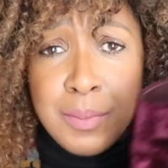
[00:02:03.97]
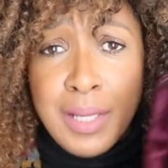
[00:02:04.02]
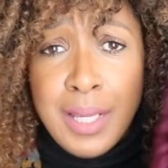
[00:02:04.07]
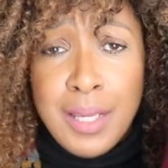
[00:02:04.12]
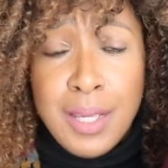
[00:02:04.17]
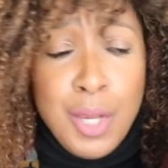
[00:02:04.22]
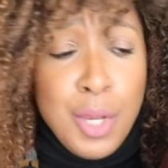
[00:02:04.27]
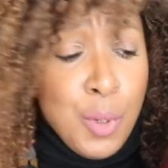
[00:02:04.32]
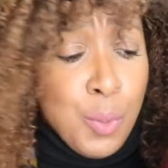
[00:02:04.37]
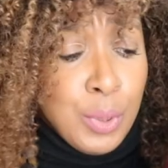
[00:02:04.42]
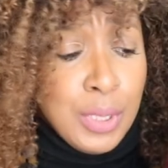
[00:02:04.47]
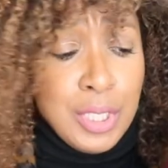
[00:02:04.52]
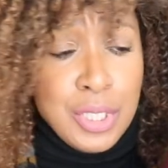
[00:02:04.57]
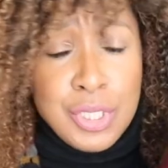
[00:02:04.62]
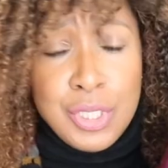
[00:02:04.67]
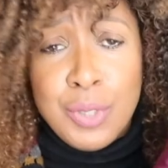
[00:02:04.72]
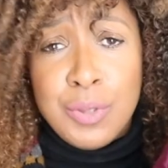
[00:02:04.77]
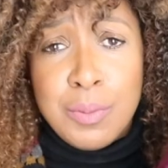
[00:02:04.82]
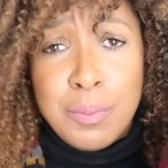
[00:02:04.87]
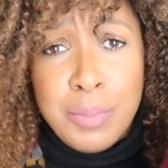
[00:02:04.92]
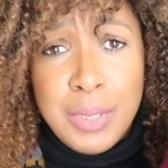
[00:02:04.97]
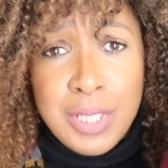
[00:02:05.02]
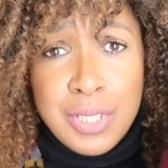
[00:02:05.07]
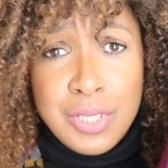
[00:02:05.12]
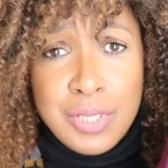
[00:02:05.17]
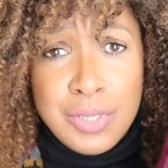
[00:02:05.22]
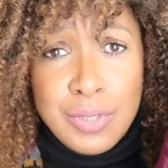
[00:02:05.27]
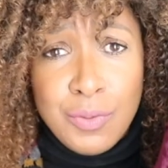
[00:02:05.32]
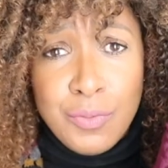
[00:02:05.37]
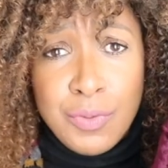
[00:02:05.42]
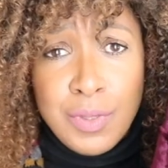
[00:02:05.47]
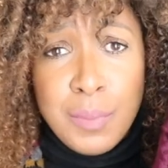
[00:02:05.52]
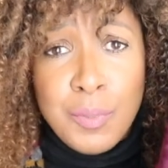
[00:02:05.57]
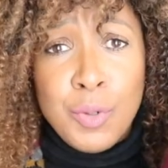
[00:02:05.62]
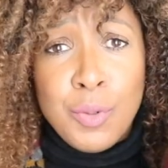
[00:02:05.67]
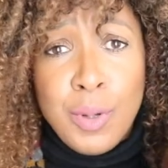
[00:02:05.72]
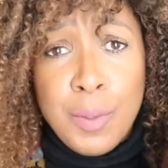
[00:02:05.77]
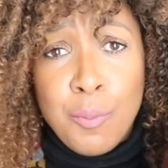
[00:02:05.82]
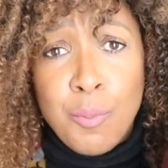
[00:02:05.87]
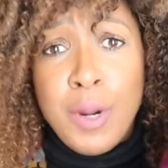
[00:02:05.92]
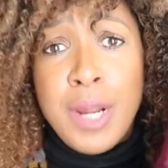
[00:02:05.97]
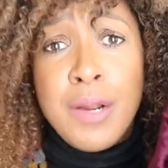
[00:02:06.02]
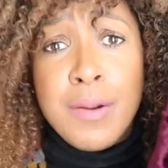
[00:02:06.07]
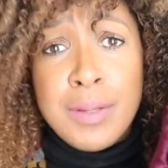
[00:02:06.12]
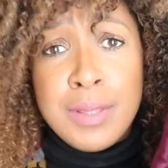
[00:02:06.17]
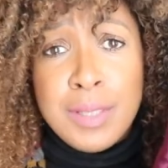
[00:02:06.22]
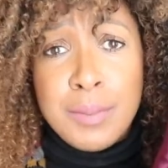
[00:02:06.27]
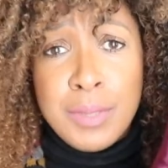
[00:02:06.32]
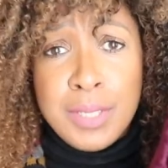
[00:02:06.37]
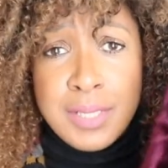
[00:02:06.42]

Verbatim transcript: like when I show them pictures of them or I'm wearing them,